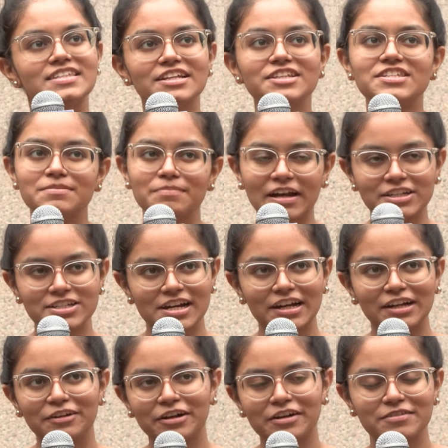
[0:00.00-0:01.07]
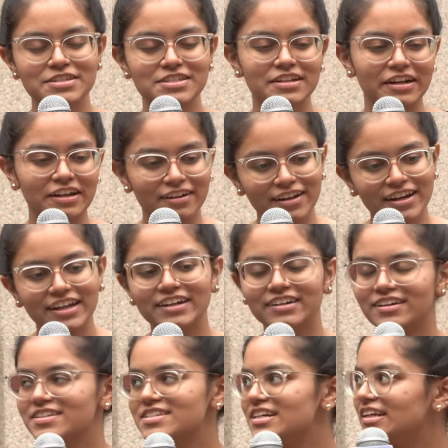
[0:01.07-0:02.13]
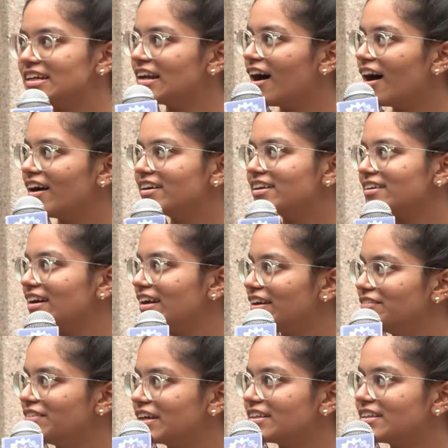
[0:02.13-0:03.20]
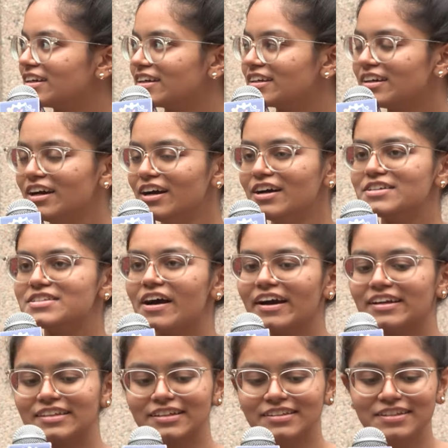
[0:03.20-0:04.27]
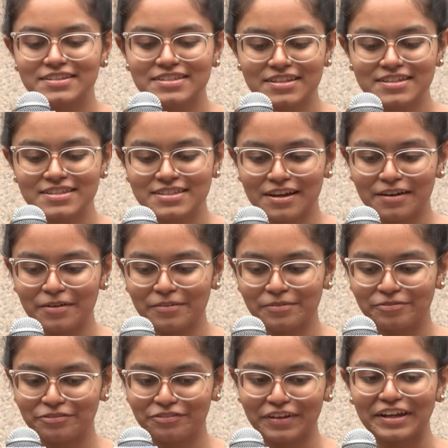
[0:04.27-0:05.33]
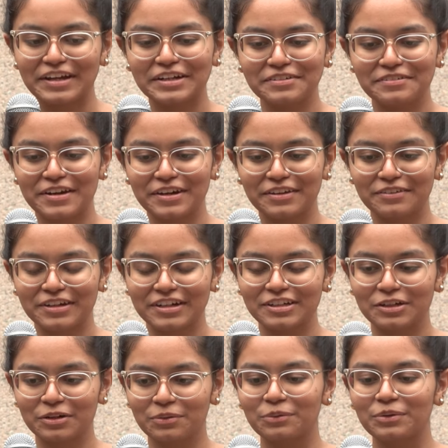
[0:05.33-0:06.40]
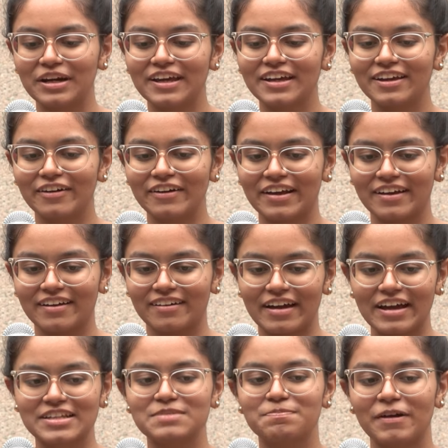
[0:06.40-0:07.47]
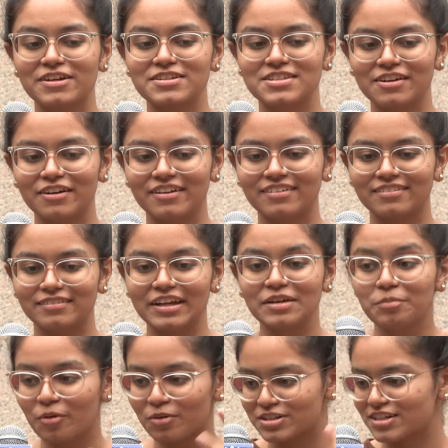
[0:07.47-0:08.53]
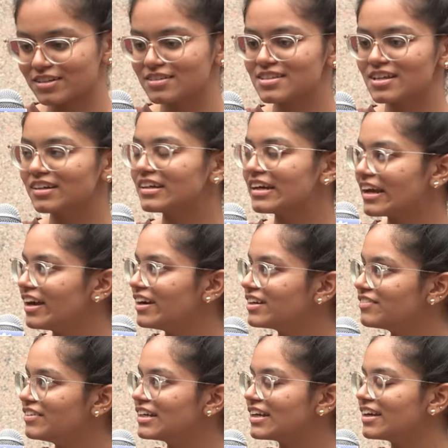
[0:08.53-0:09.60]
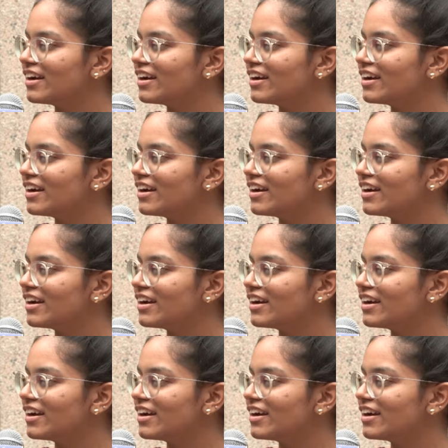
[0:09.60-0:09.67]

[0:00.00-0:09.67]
my childhood, I was really interested in art and everything. So I think this is a field where you can truly express your emotions and creativity and